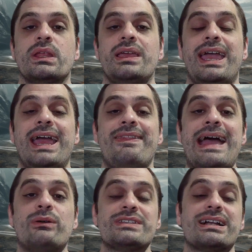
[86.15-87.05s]
And that
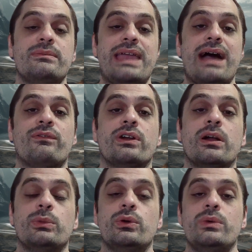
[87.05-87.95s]
one's not going to be out for a
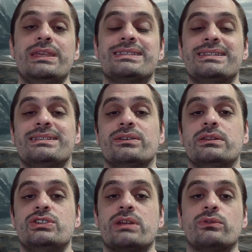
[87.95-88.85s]
couple of weeks until the
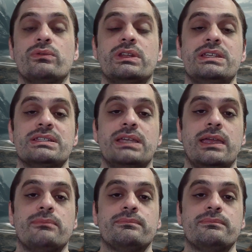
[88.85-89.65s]
general release of the game.